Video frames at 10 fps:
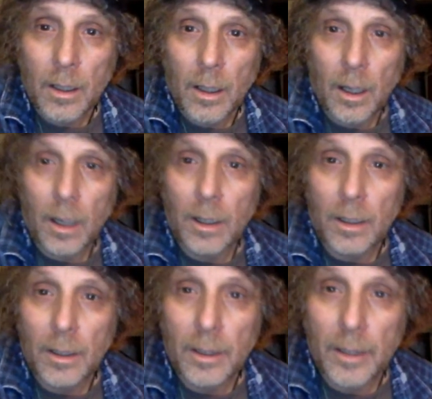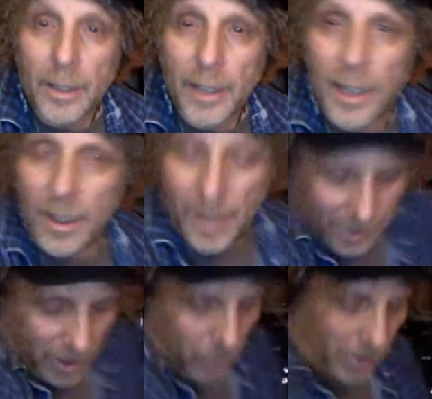Huh. Yeah, that's
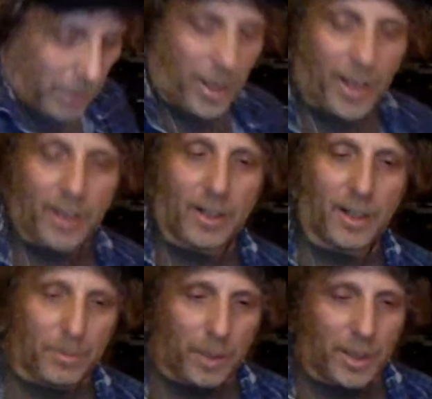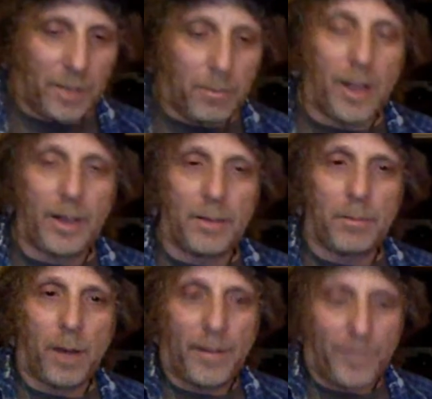the only way. I mean,
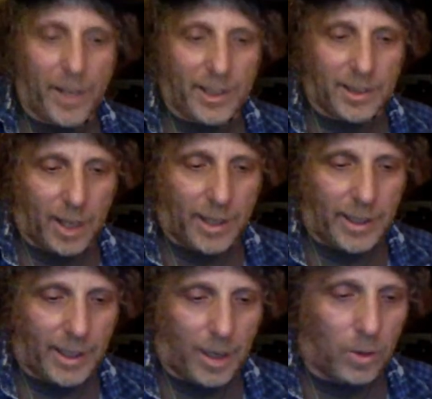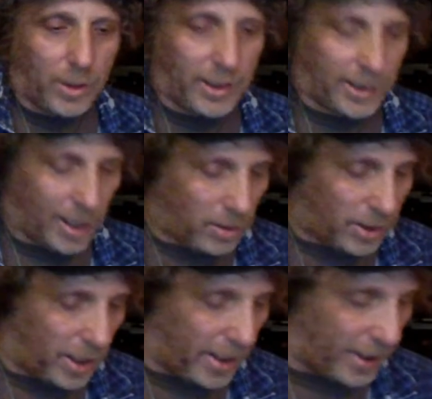my Phase 90 only sounds
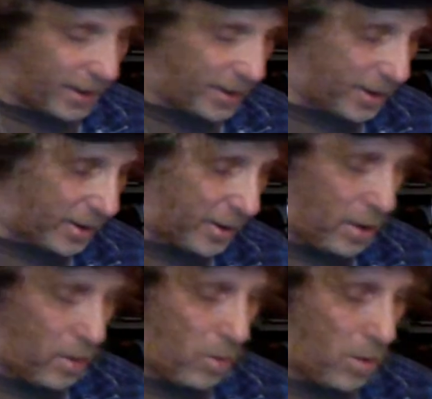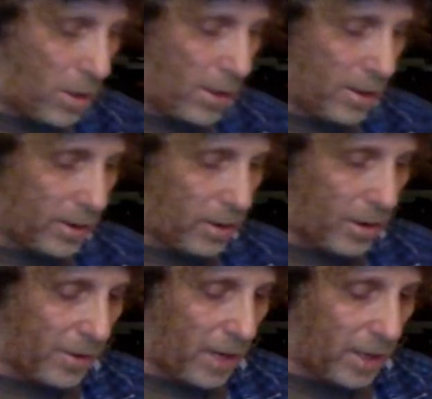like this. There's no, so
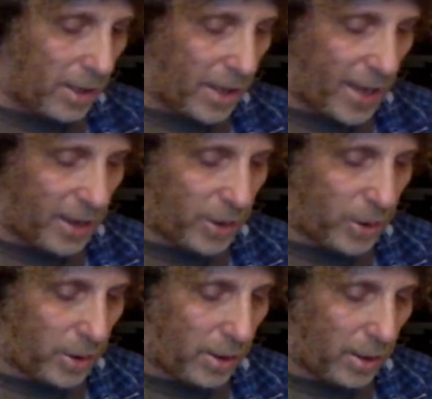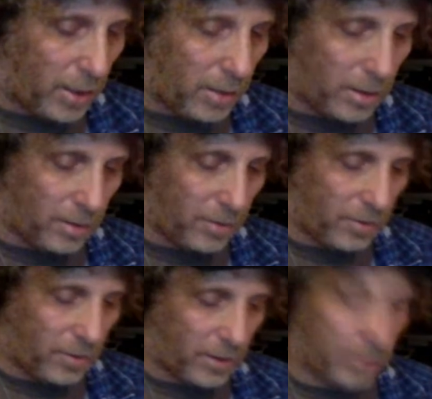I've got the extra
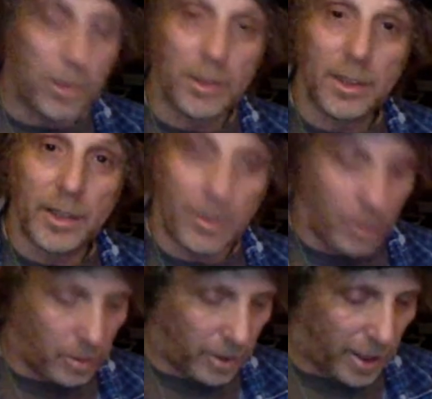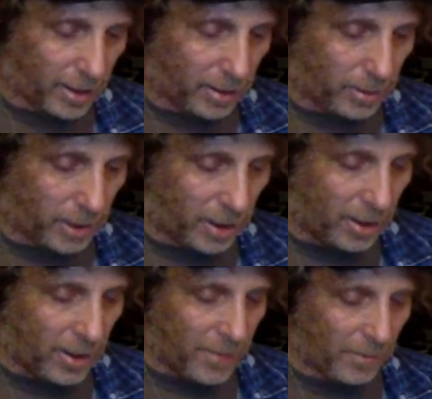for the person that wrote that. I mean,
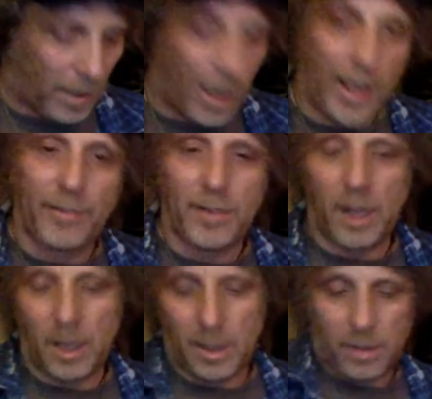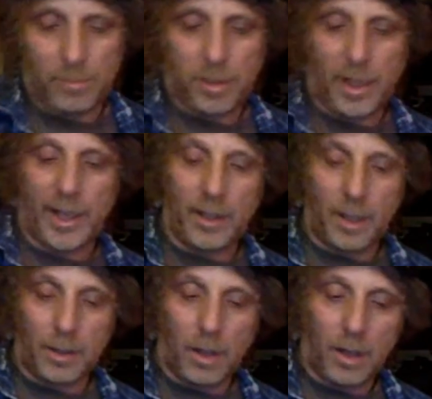I have not played a
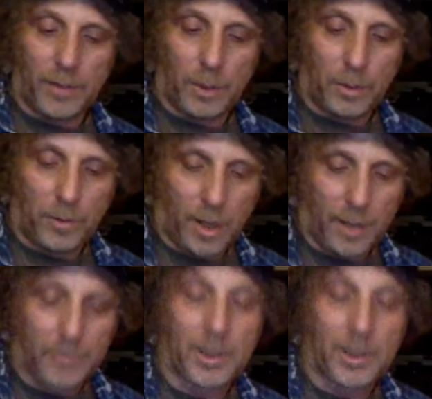lot of Univibes.